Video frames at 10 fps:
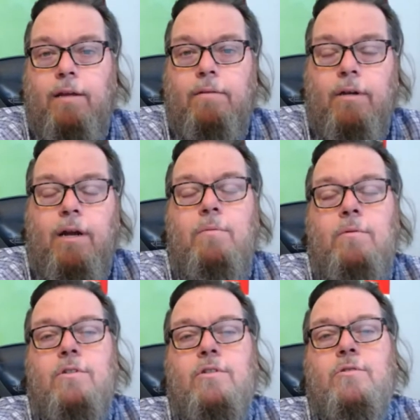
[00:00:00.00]
Today we'll
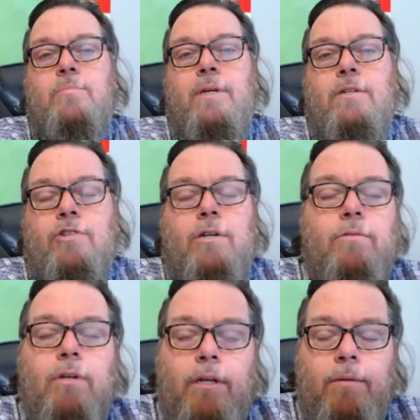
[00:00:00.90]
just speak
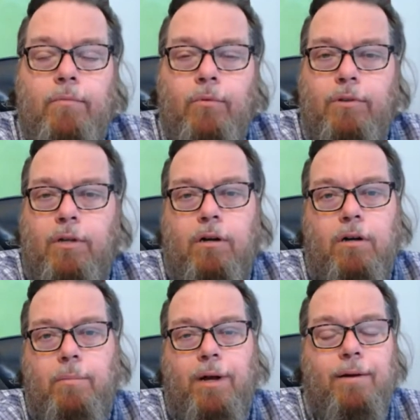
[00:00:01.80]
generally. We'll talk
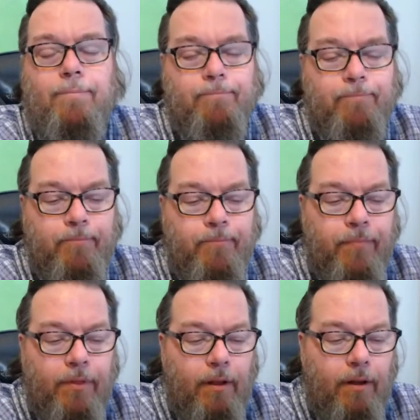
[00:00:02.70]
about
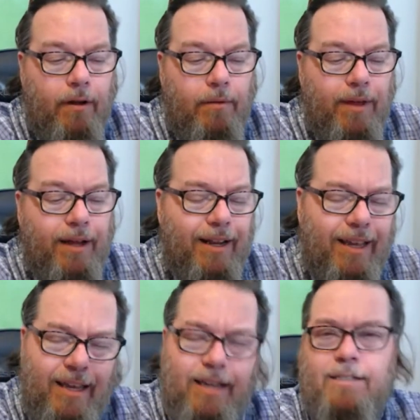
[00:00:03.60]
uh, that
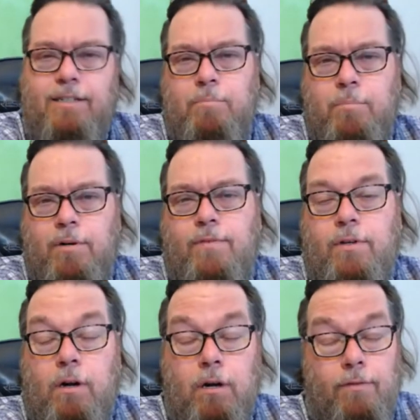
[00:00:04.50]
easy bird
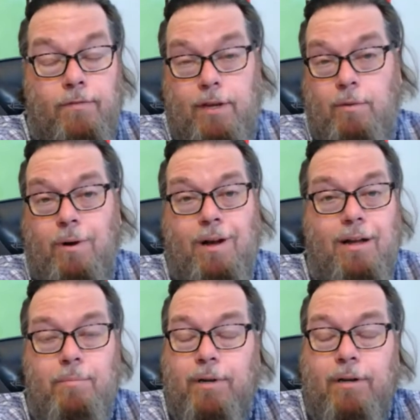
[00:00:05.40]
photography and why.
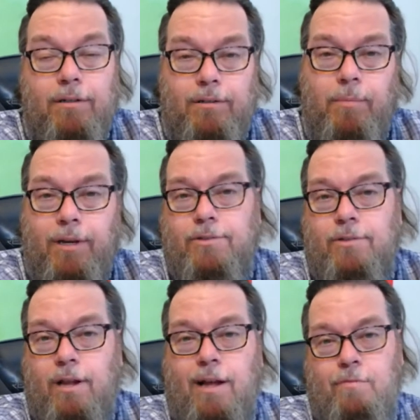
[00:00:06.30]
Because it makes your
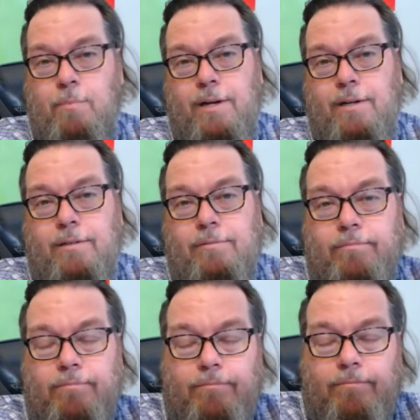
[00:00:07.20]
life better.
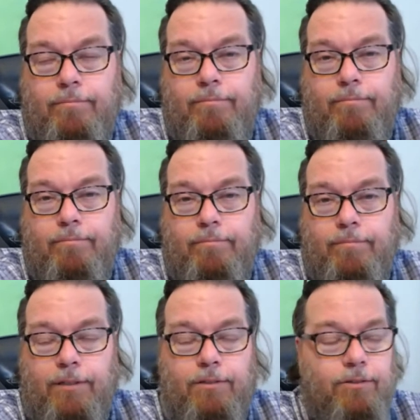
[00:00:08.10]

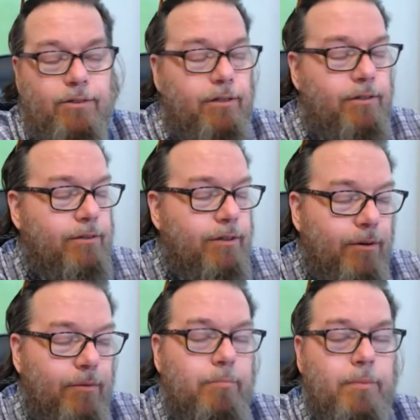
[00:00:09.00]
It's just
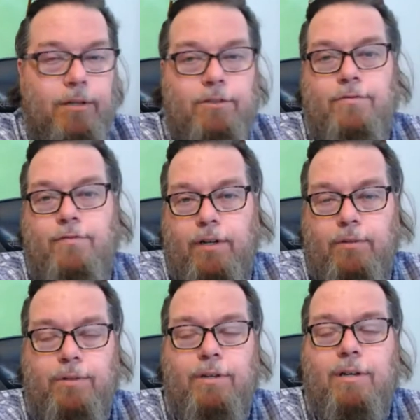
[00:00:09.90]
so much fun.
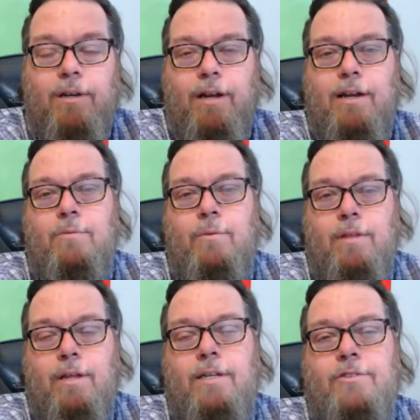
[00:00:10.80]
When you connect with
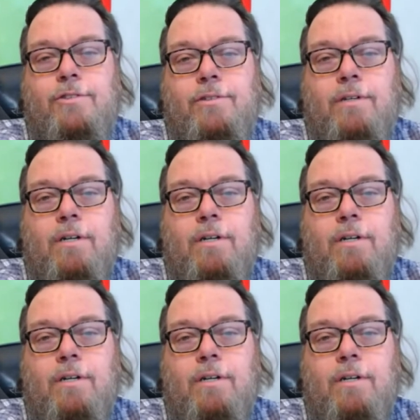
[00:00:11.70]
nature,